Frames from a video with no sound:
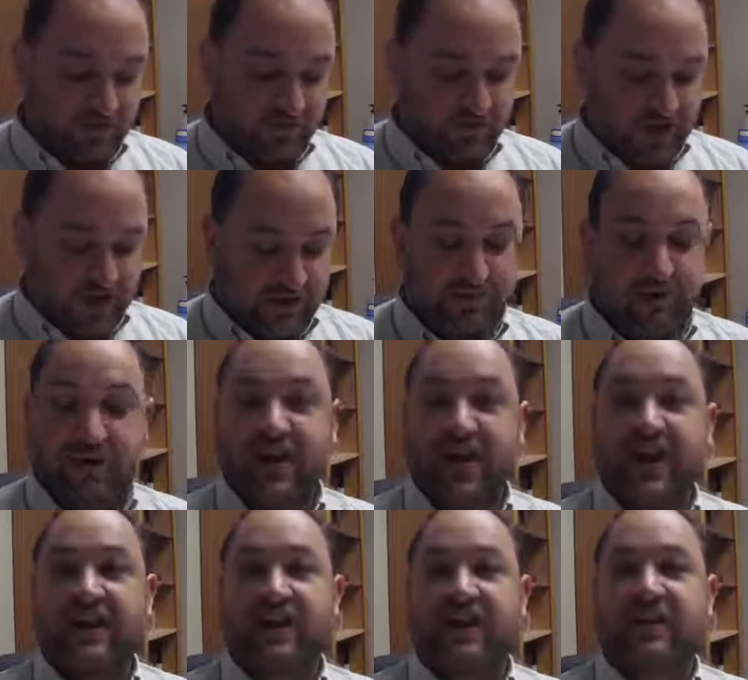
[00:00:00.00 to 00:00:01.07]
library
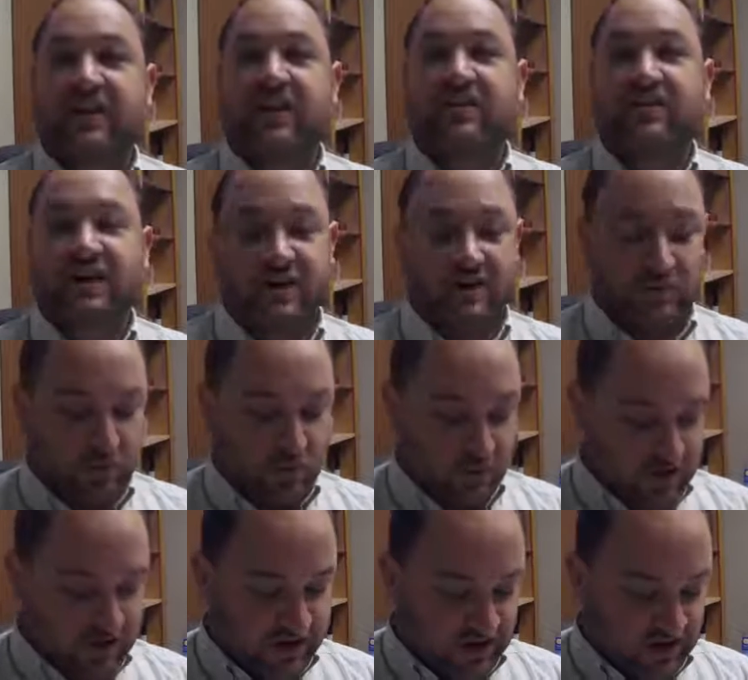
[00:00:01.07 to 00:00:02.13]
in
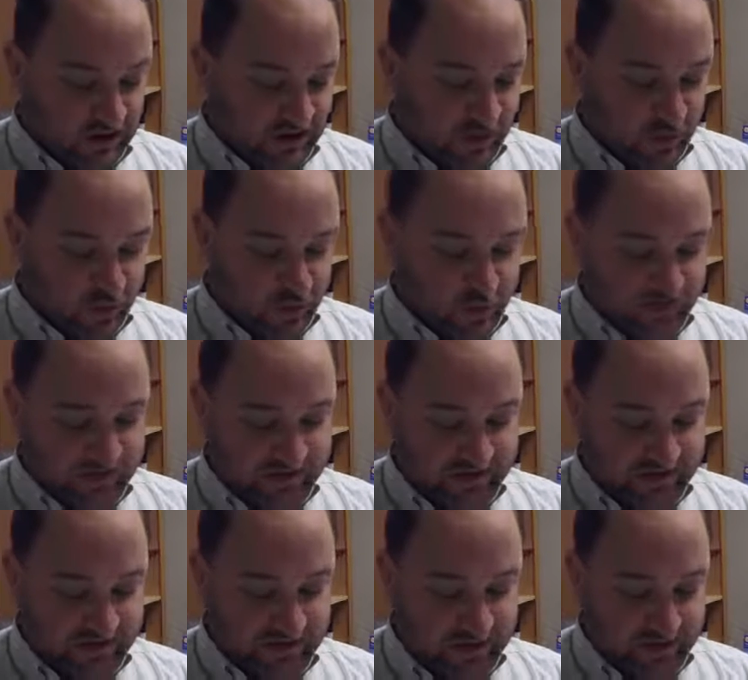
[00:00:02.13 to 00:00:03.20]
the world at
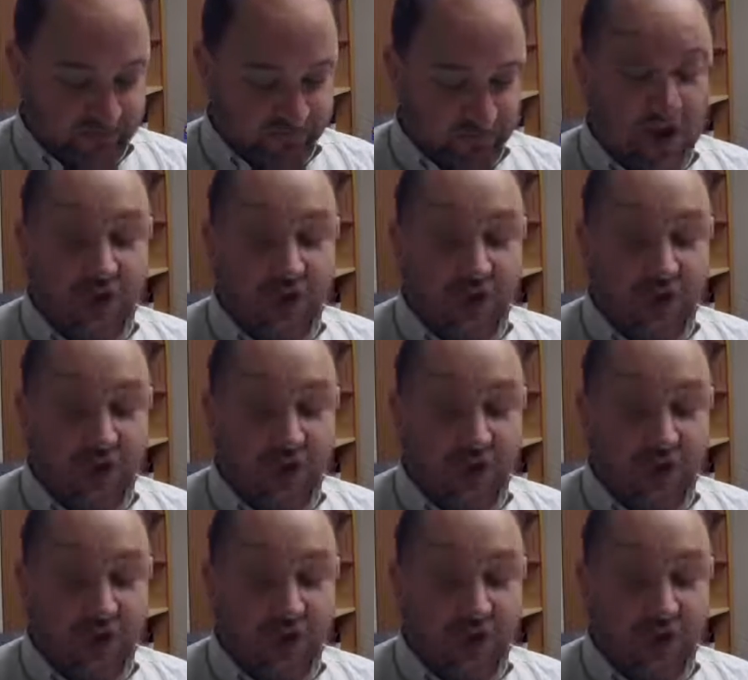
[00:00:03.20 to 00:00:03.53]
that time.